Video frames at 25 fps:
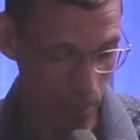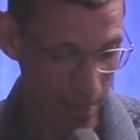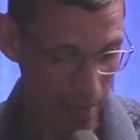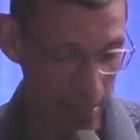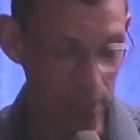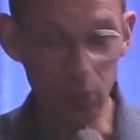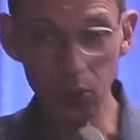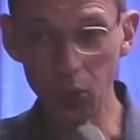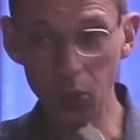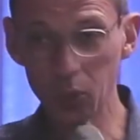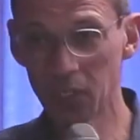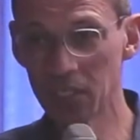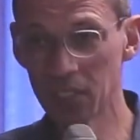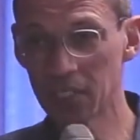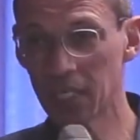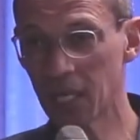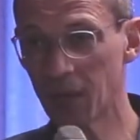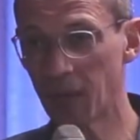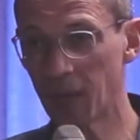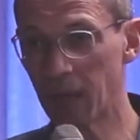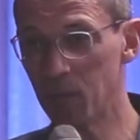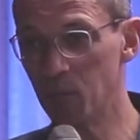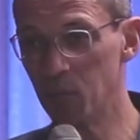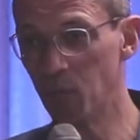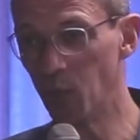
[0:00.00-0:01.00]
daughters are
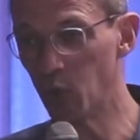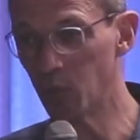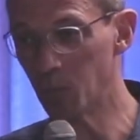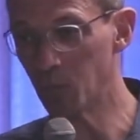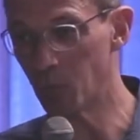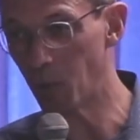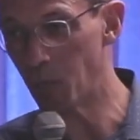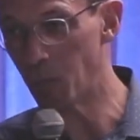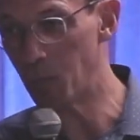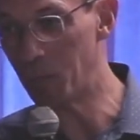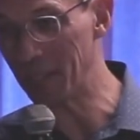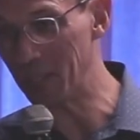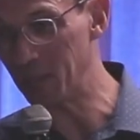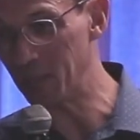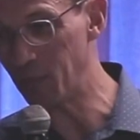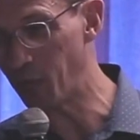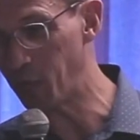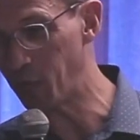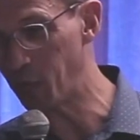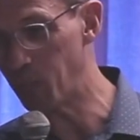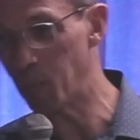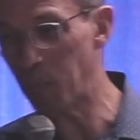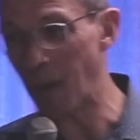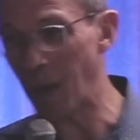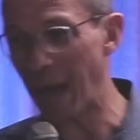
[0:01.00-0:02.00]
growing more and more beautiful
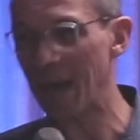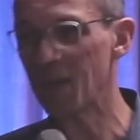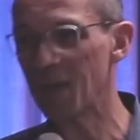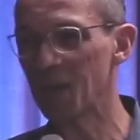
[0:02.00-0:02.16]
by the